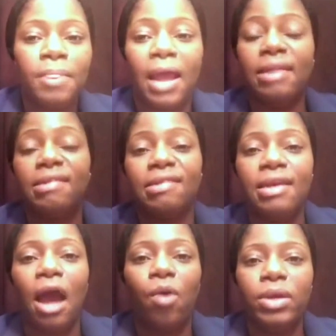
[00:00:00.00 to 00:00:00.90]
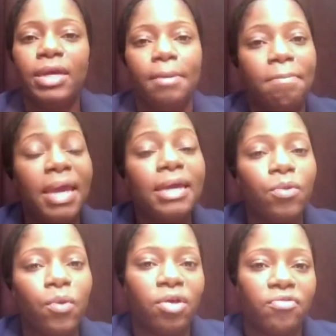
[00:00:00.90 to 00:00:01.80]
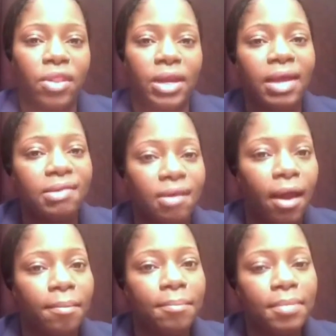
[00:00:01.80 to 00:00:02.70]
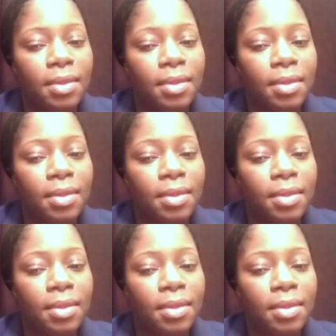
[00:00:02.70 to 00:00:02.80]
and see how we can make it work for the next time.